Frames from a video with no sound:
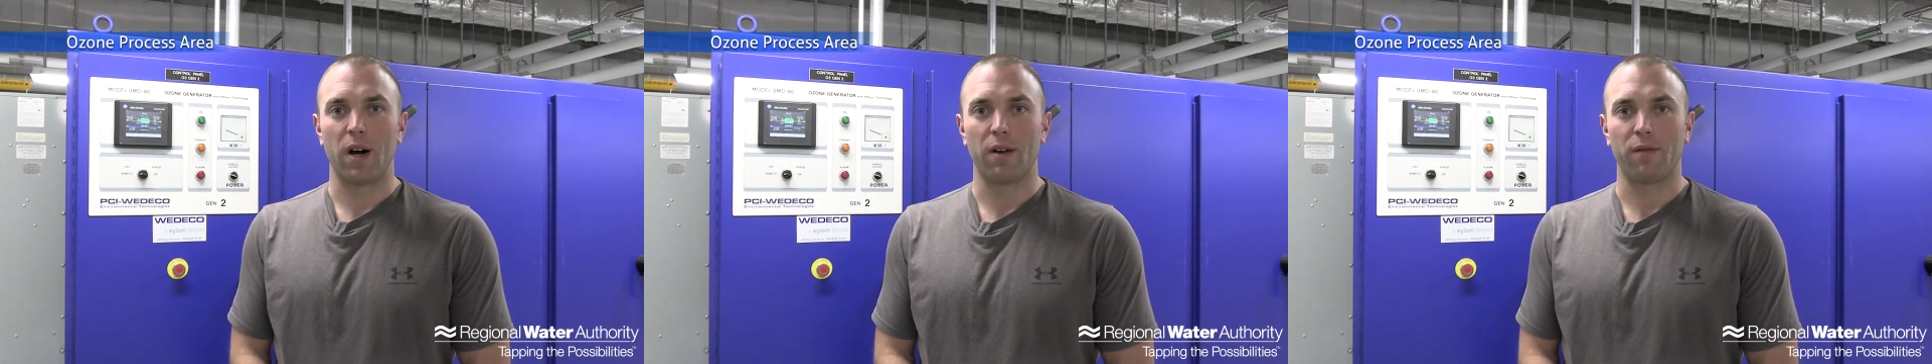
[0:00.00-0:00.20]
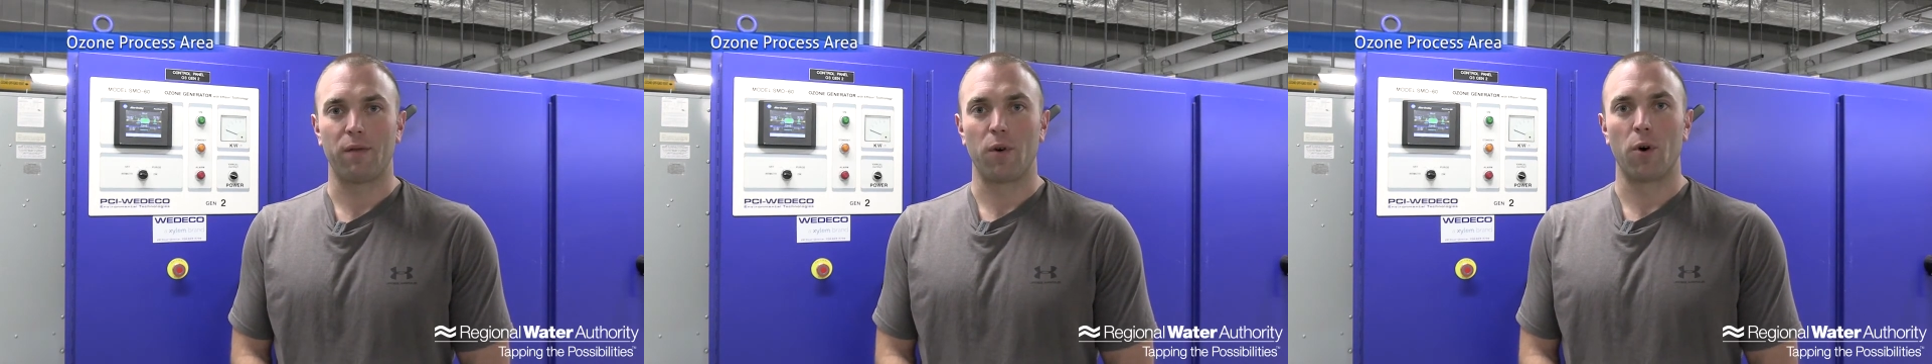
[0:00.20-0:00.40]

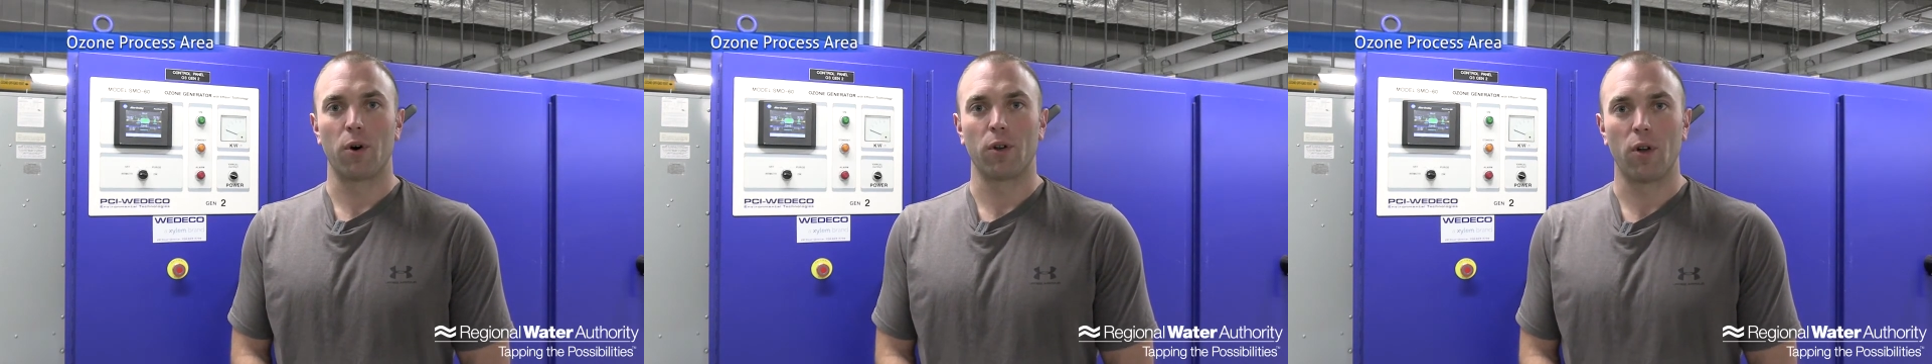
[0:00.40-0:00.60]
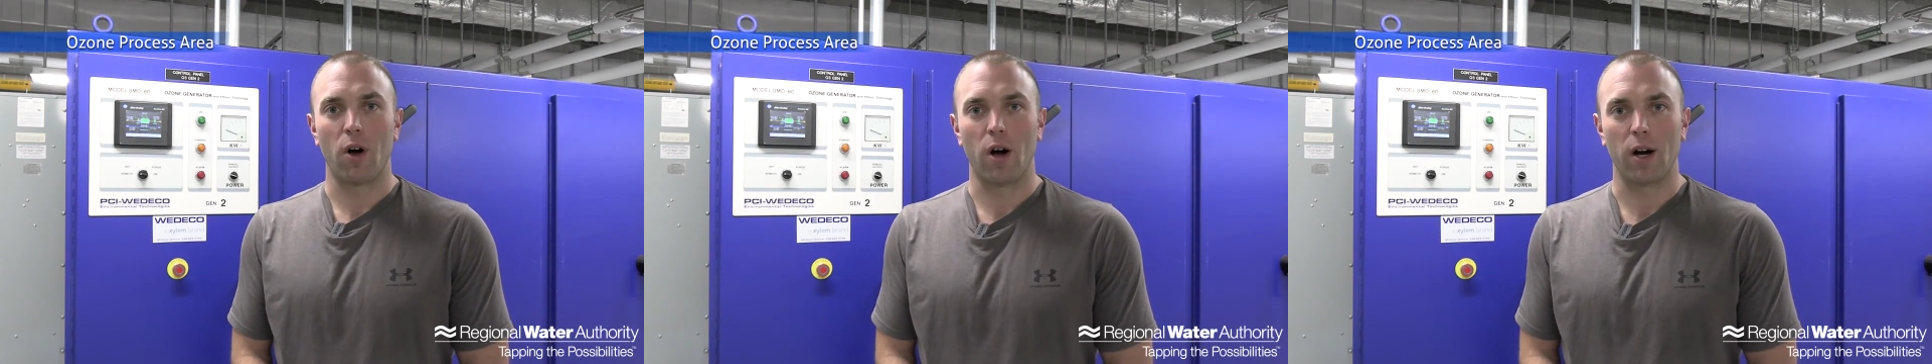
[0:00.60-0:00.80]

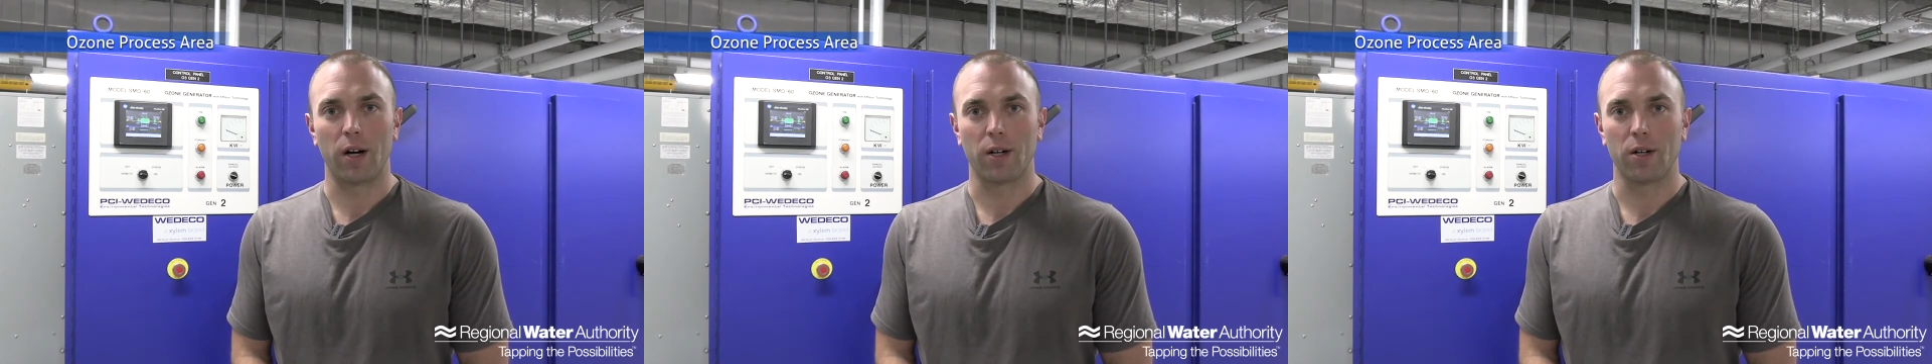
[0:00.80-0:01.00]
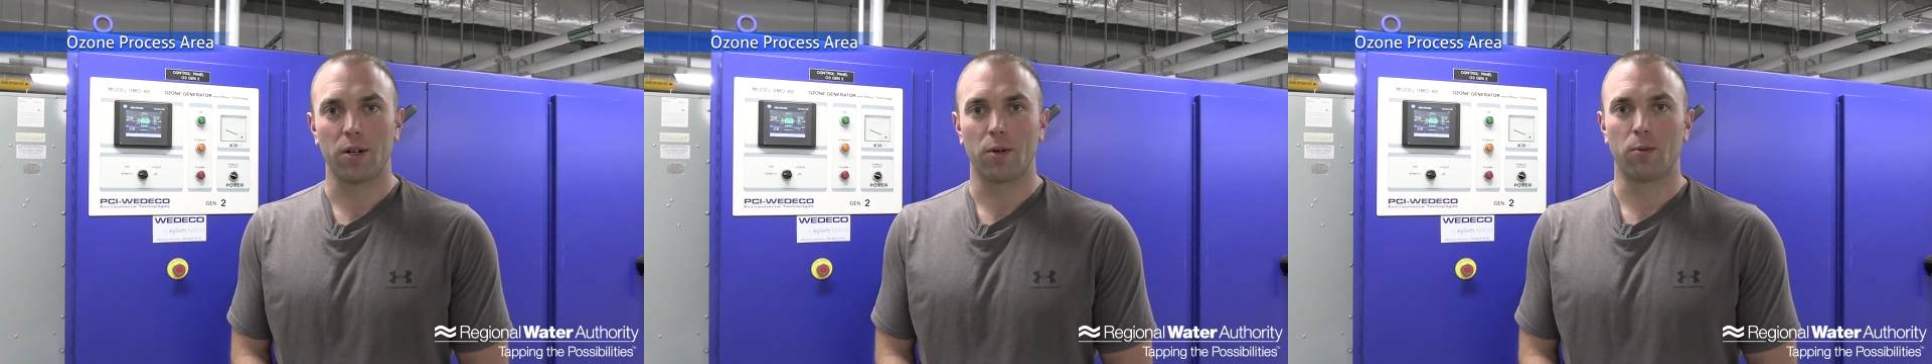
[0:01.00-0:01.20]

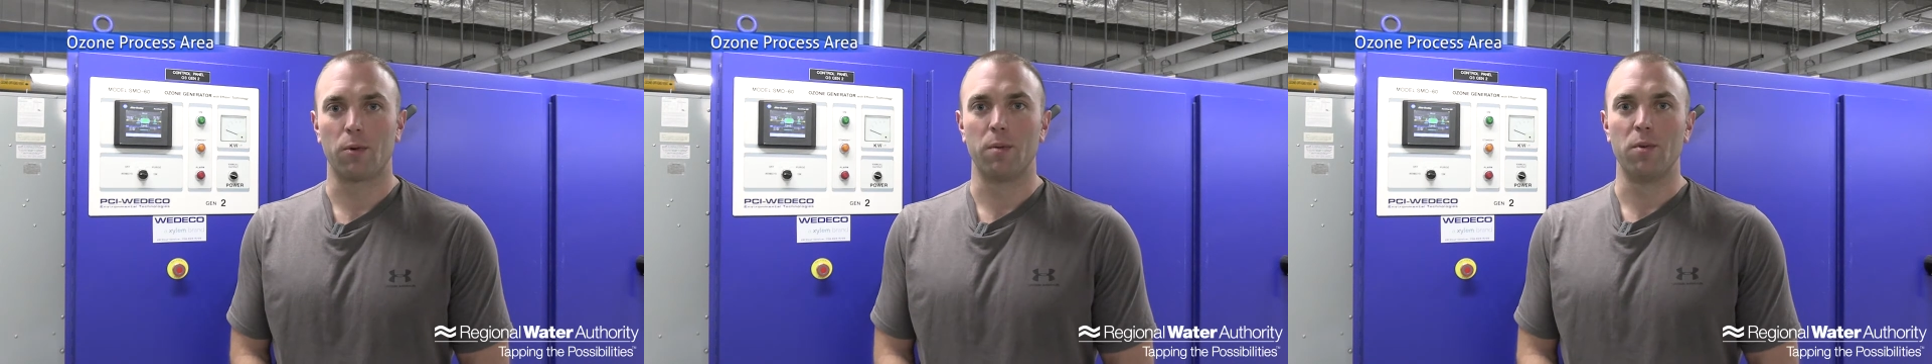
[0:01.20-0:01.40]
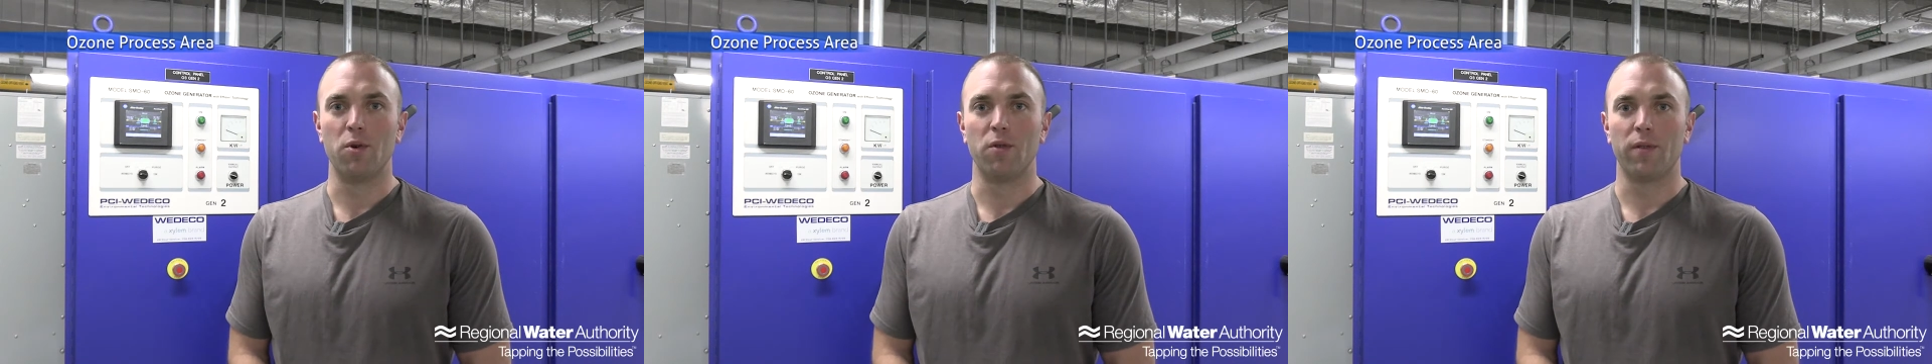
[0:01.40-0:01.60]
four-log
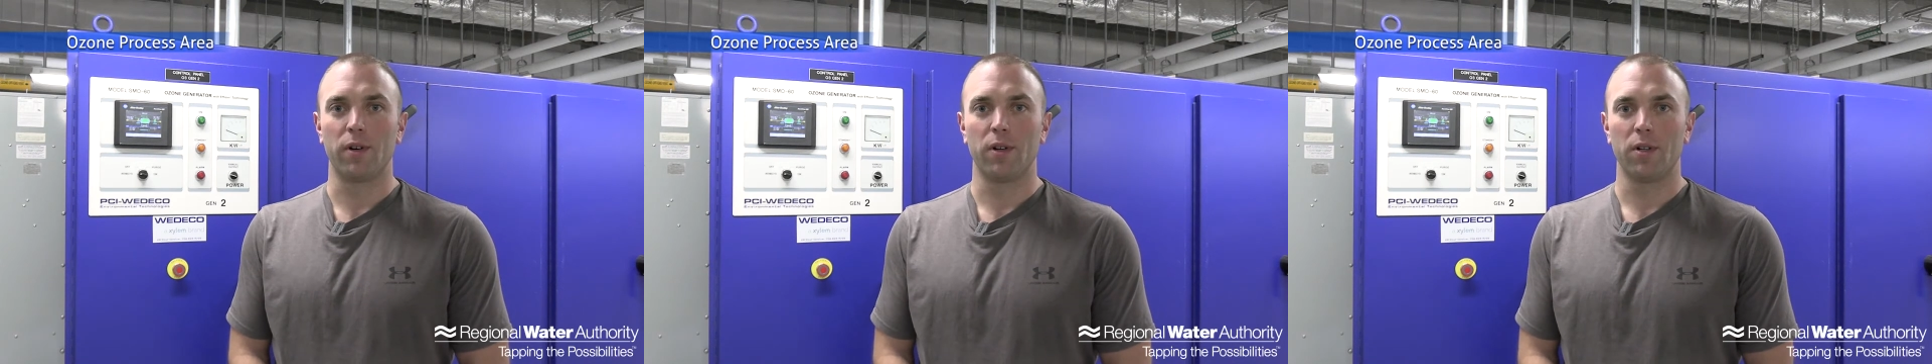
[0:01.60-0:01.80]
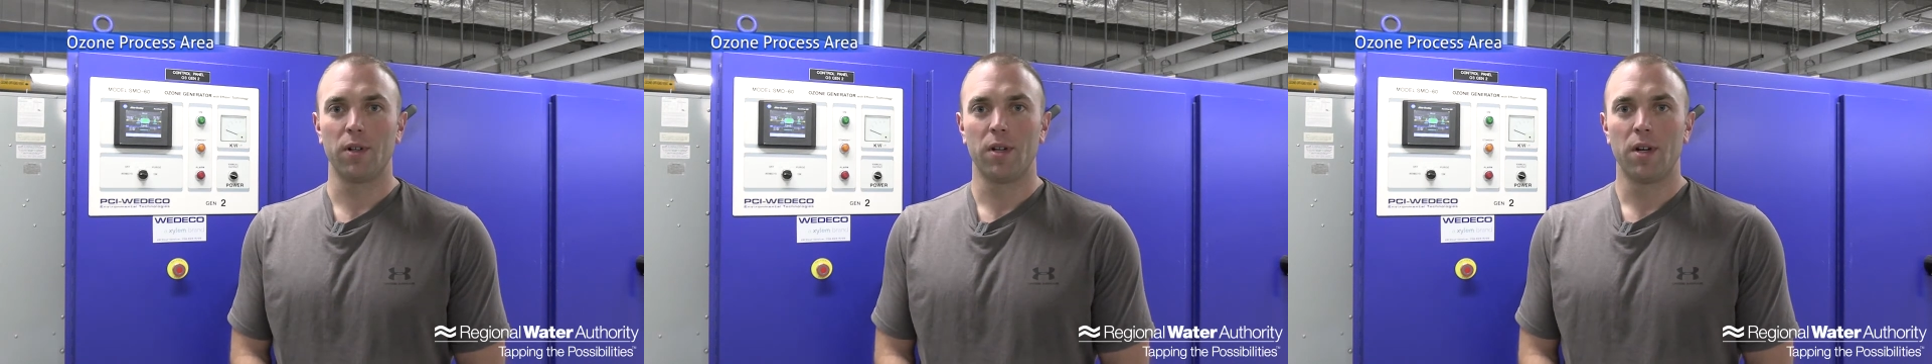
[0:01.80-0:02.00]

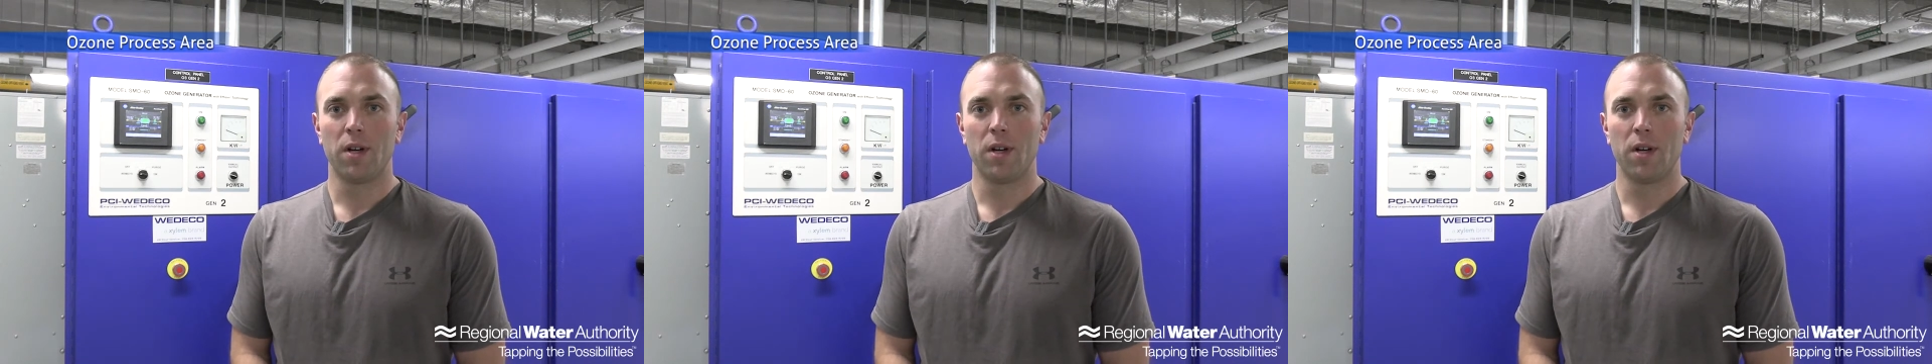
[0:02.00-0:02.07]
removal